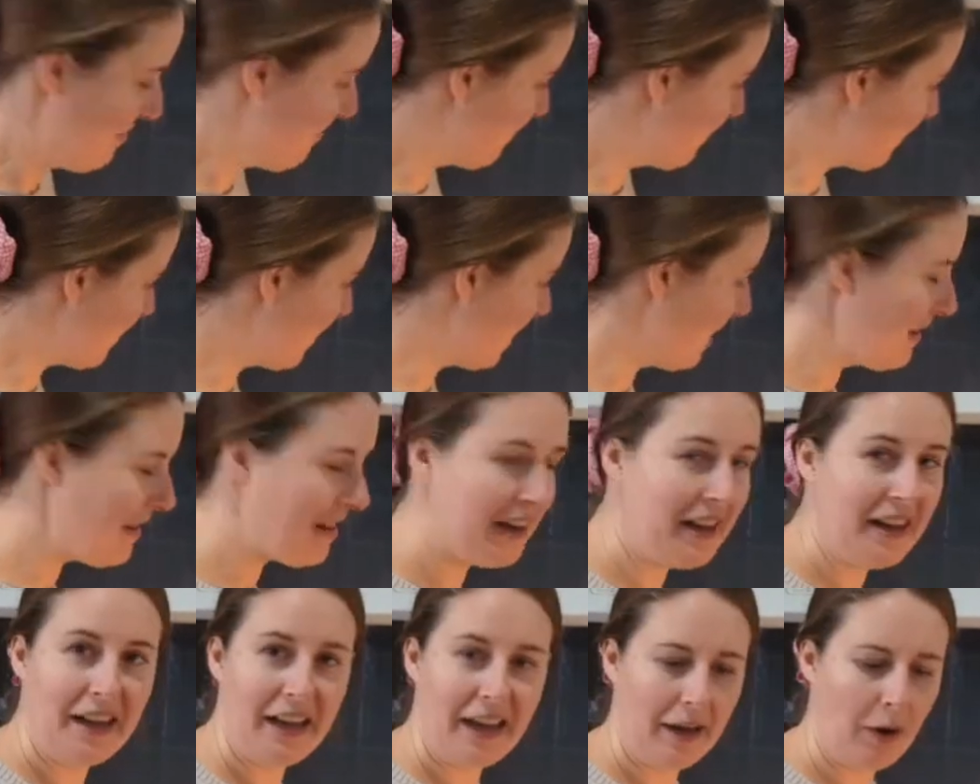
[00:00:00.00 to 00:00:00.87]
So,
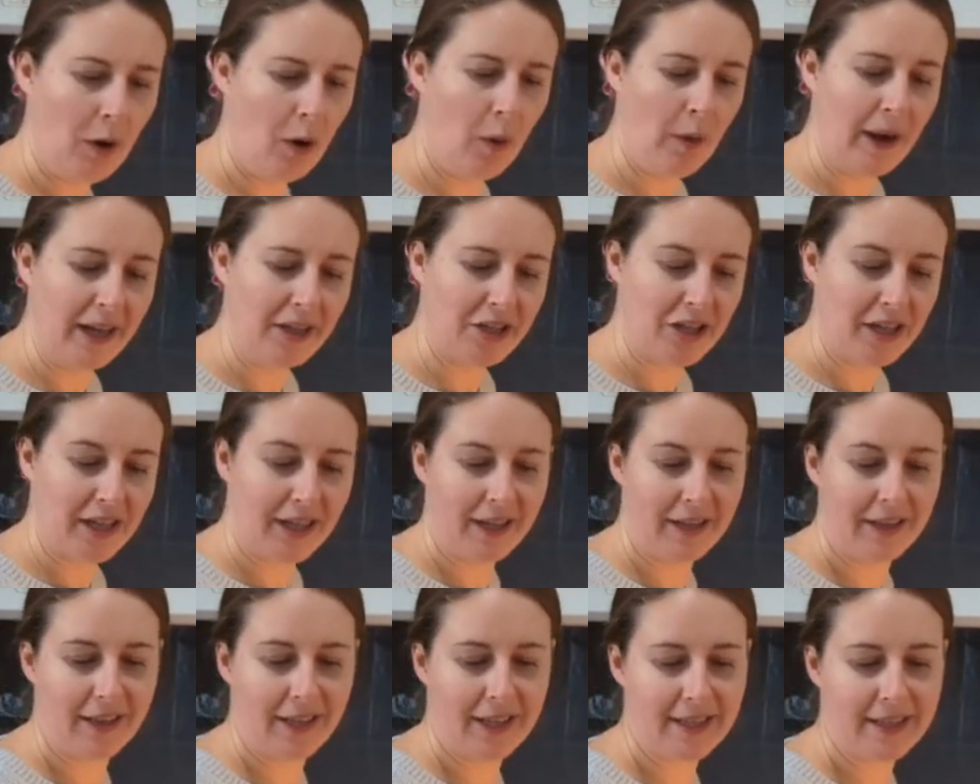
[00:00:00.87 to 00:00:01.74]
oh,
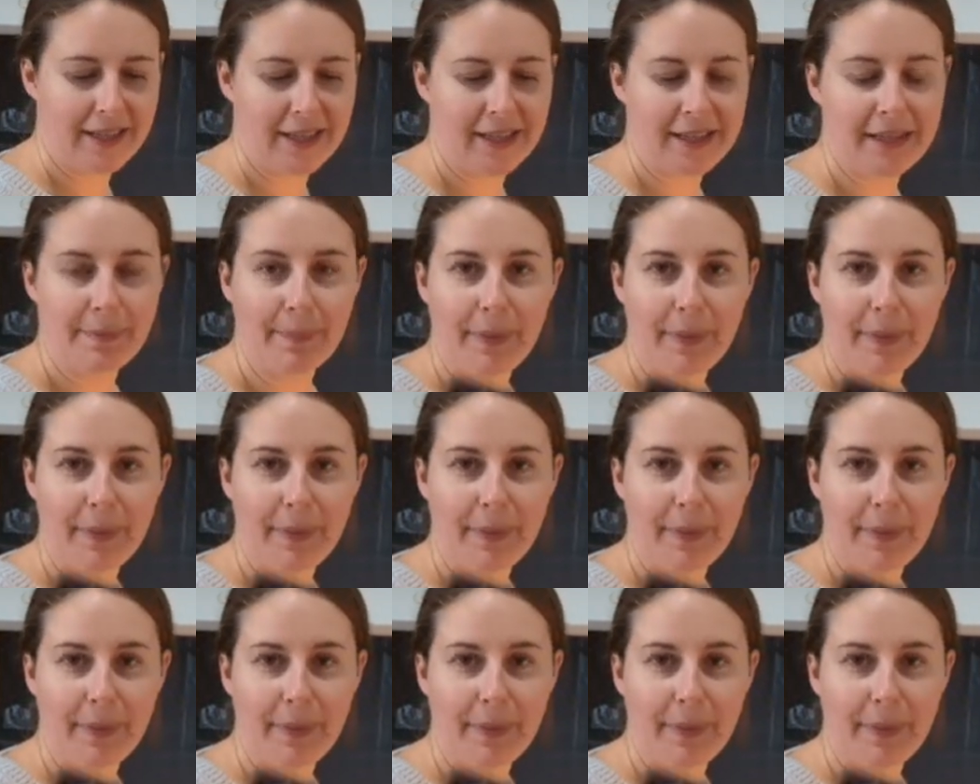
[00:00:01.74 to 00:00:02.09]
actually that says